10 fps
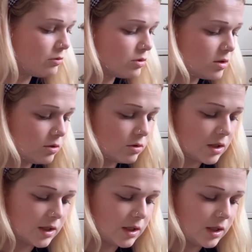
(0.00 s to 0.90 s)
also got
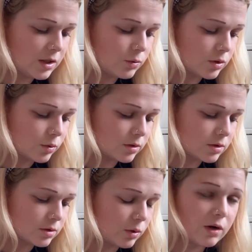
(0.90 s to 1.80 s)
like liquid ones
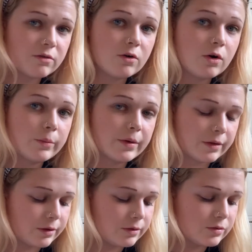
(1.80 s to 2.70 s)
as well. I forgot about
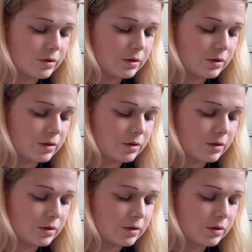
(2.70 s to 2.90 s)
those.